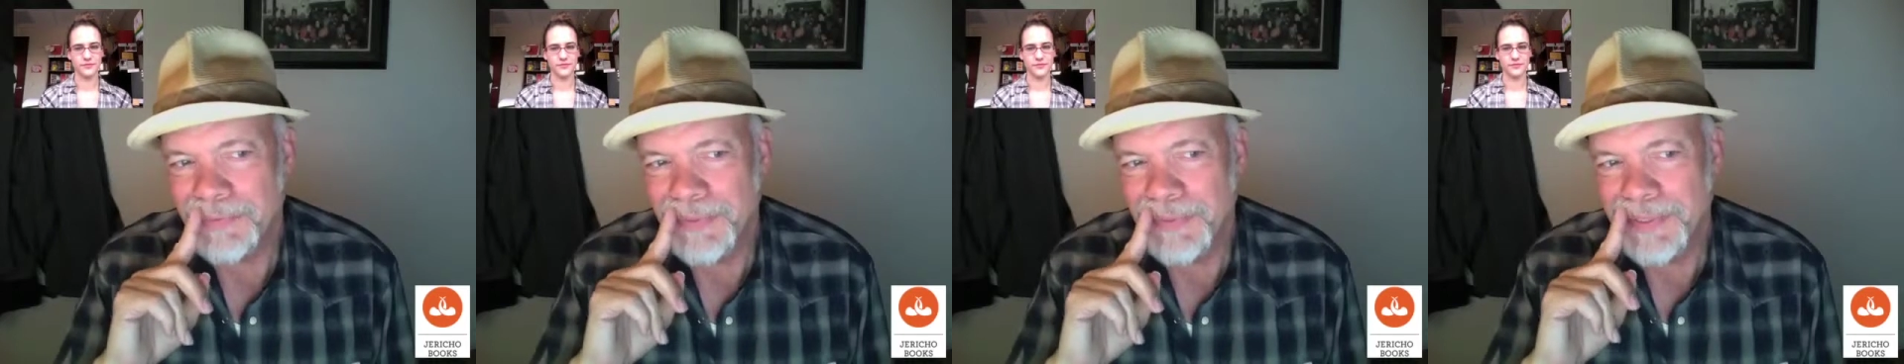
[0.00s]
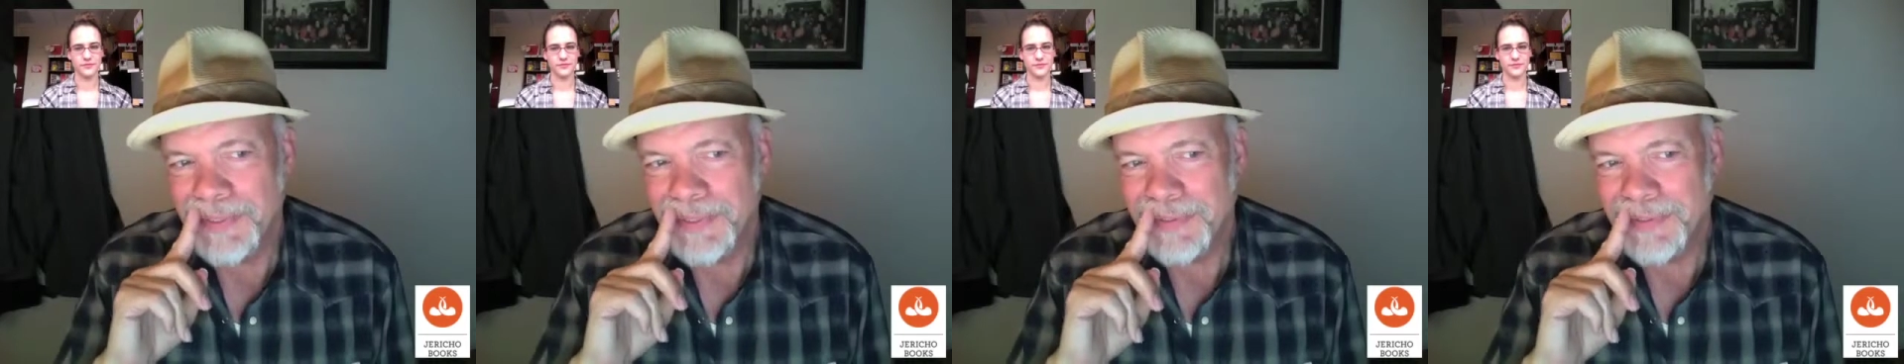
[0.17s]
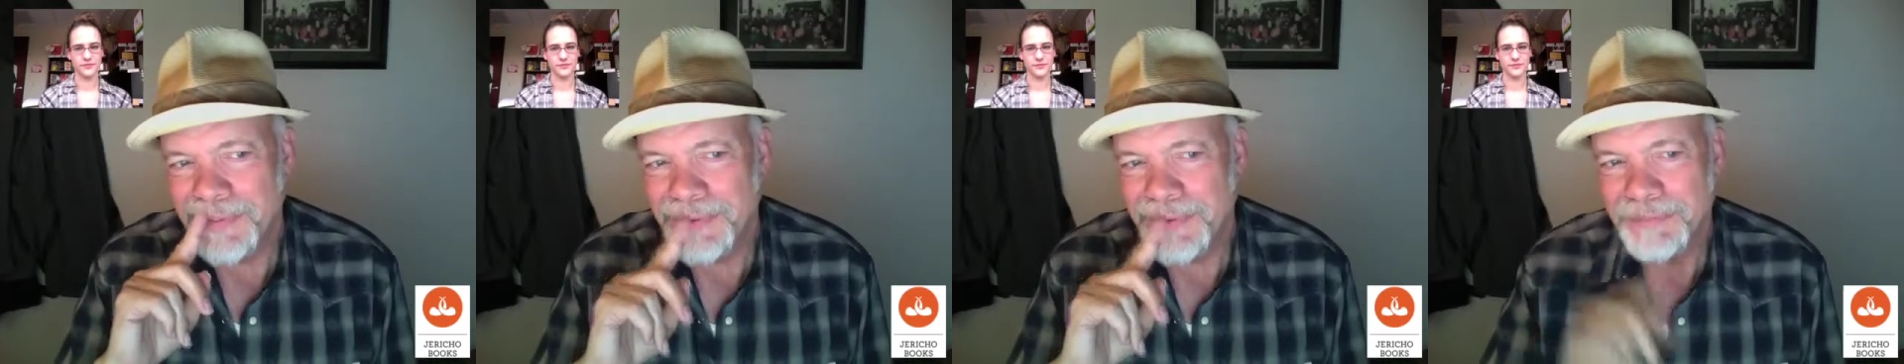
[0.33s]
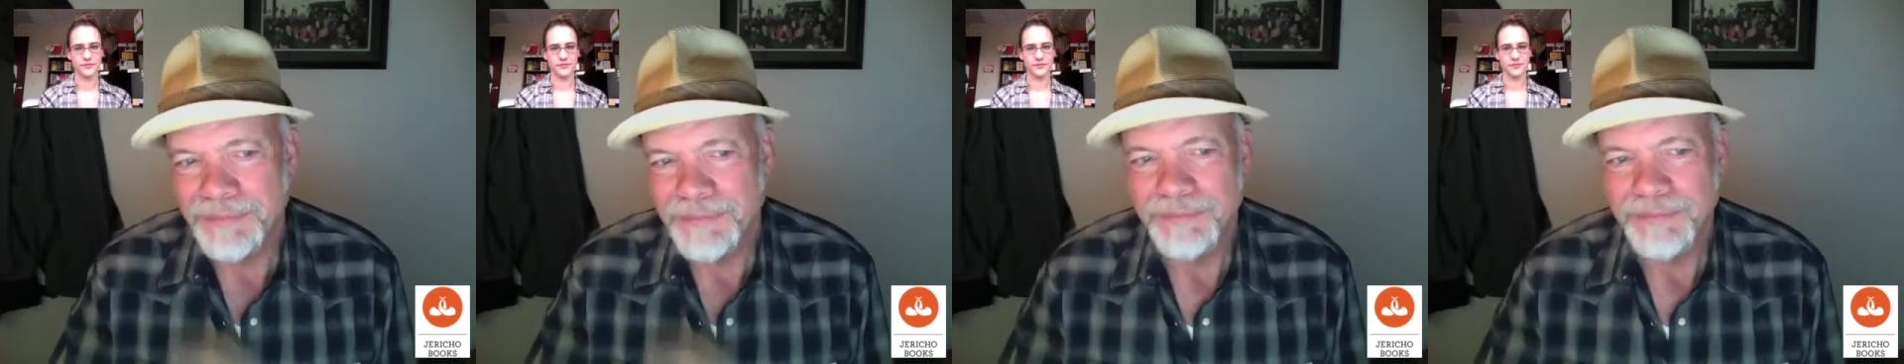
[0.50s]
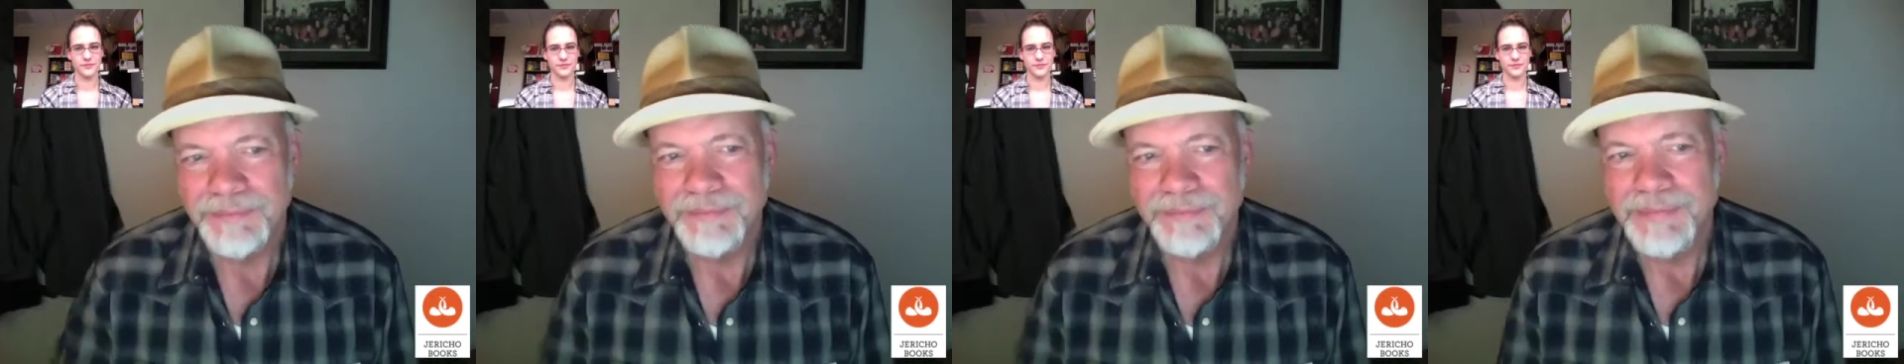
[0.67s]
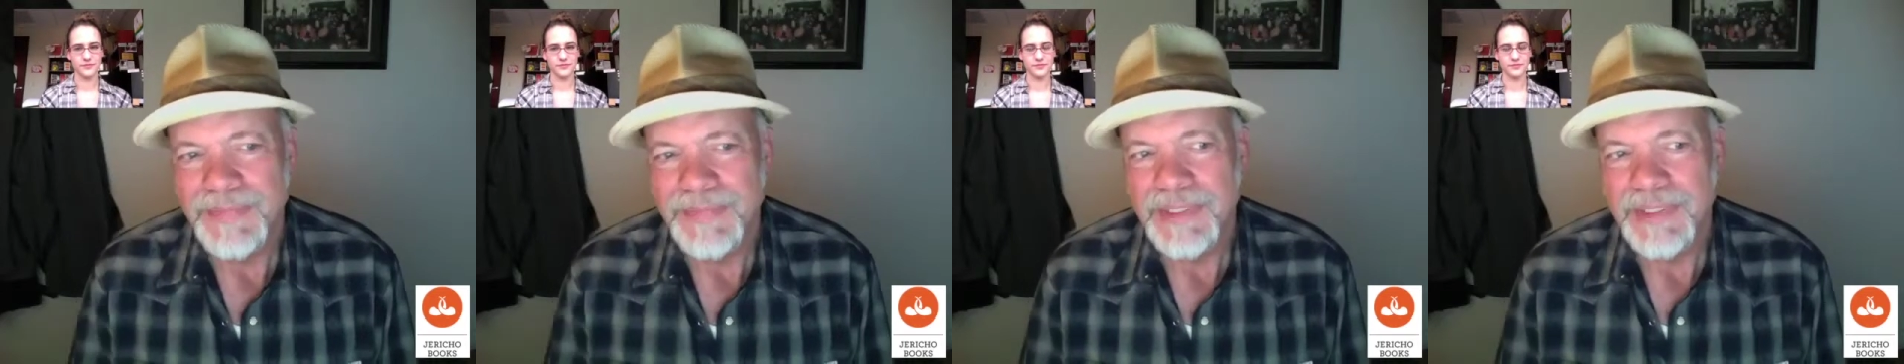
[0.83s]
with,
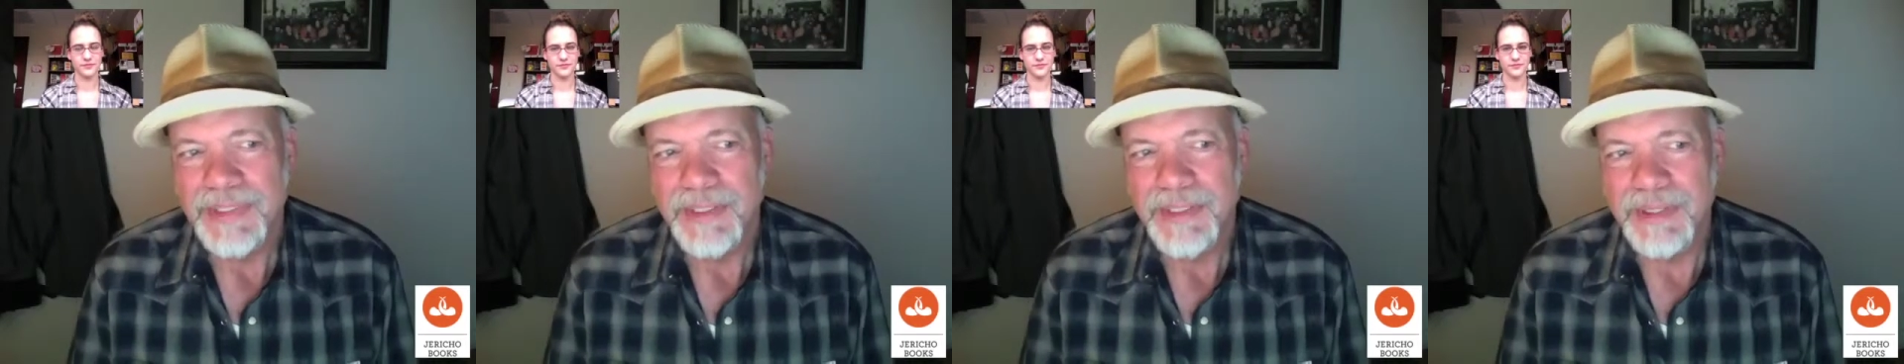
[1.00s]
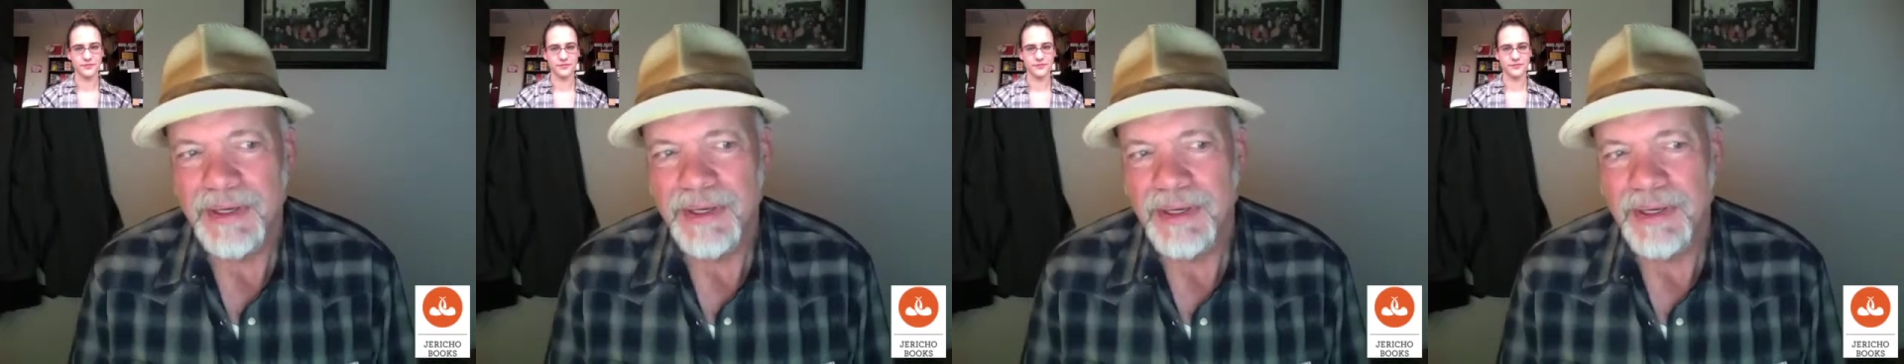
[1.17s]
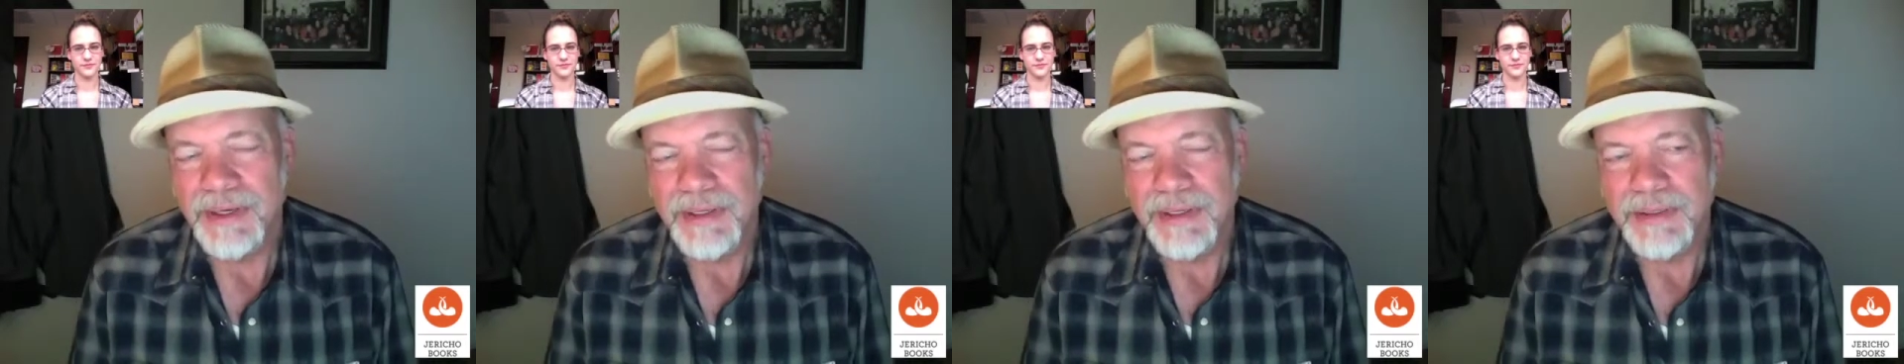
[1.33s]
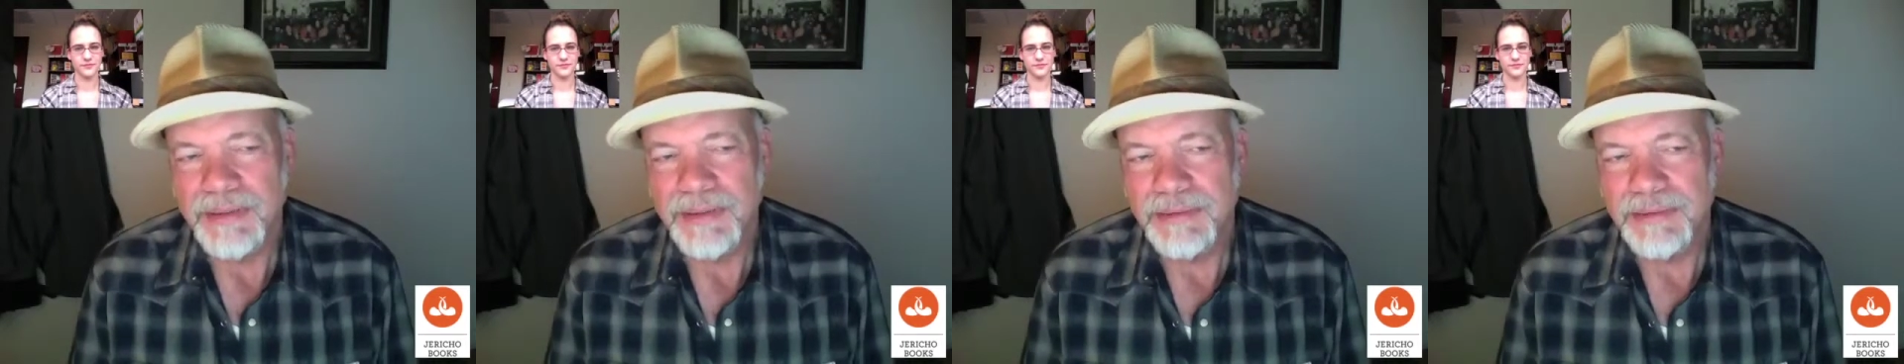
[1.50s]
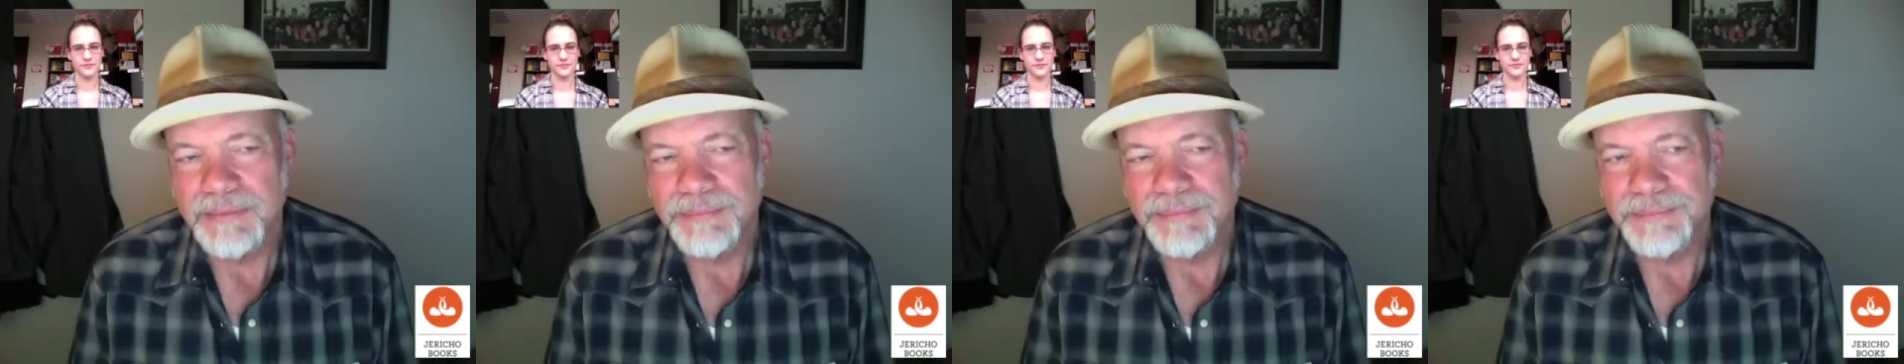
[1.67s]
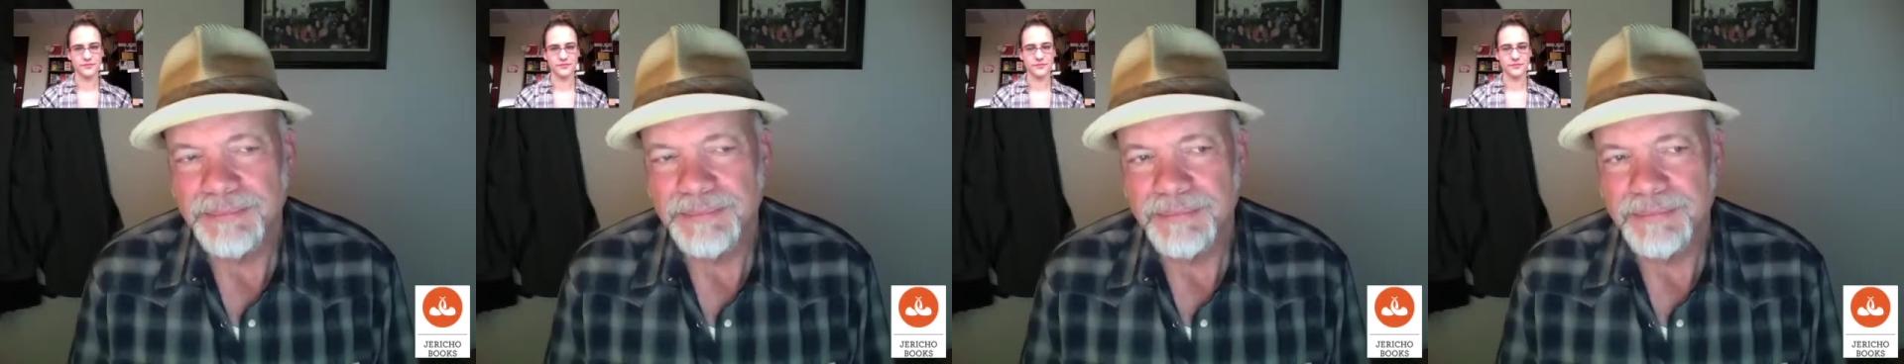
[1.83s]
I